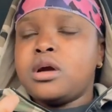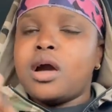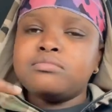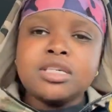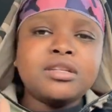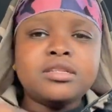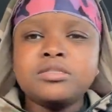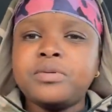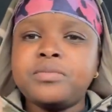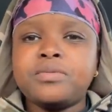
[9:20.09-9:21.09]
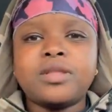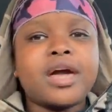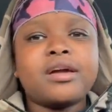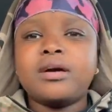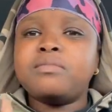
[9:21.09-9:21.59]
I'm telling these people,
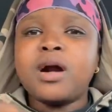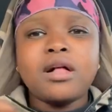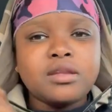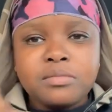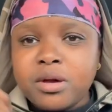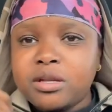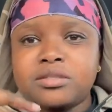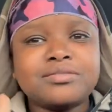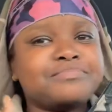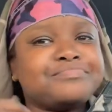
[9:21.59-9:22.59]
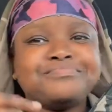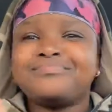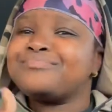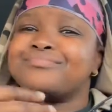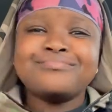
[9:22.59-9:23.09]
like, I'm calling the manager.
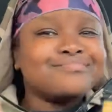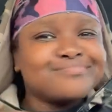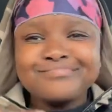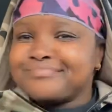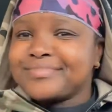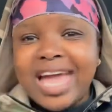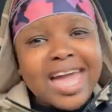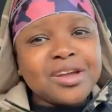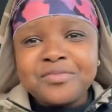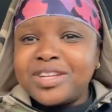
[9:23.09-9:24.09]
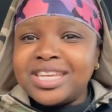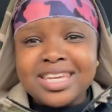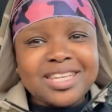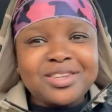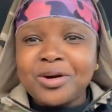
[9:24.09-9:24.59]
Ain't really
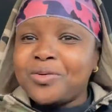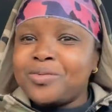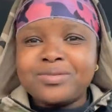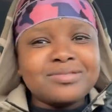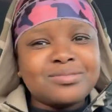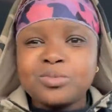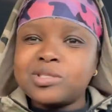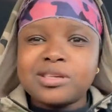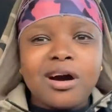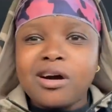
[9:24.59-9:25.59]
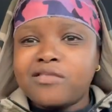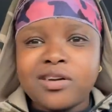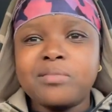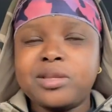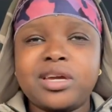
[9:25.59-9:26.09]
getting no resolve
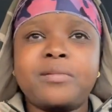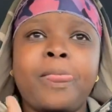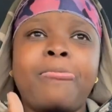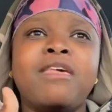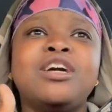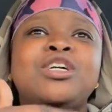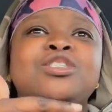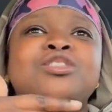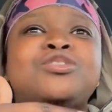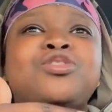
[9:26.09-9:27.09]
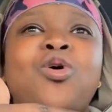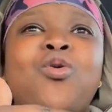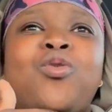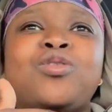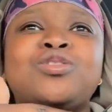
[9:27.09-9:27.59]
coming in.
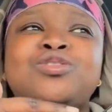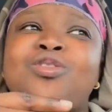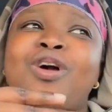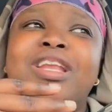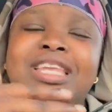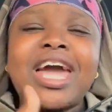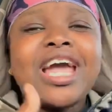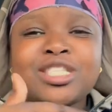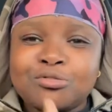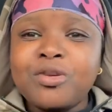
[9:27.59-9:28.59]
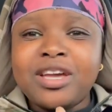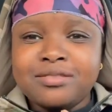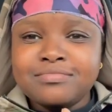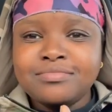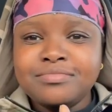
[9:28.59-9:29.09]
So starting last week,
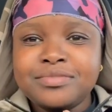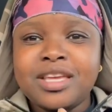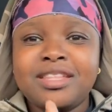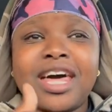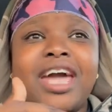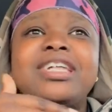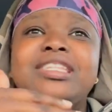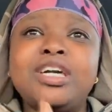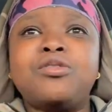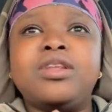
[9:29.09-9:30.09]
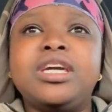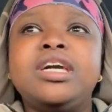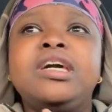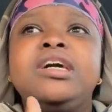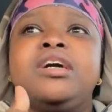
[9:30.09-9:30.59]
like literally
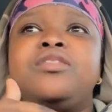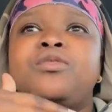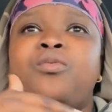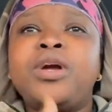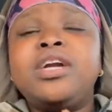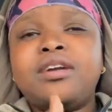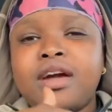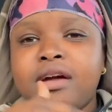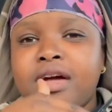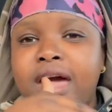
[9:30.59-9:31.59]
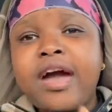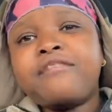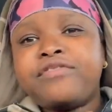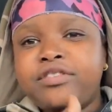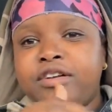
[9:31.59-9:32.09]
the week
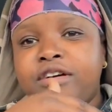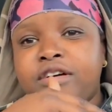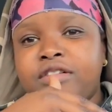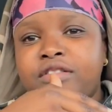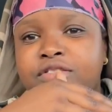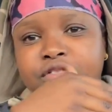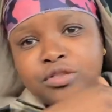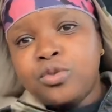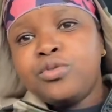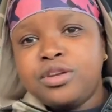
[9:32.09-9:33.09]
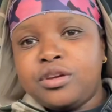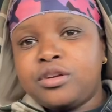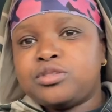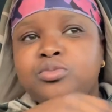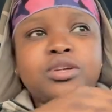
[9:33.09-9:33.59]
after New
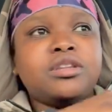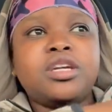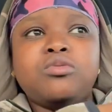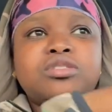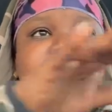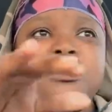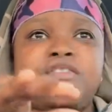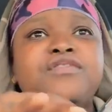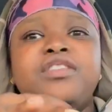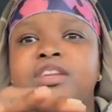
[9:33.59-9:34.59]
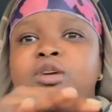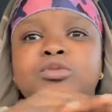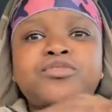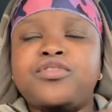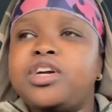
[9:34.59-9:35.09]
Year's, when it was still flooded, it
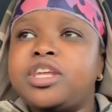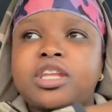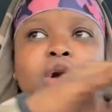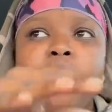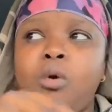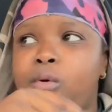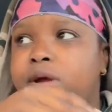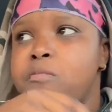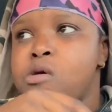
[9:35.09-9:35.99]
was flooded that whole week.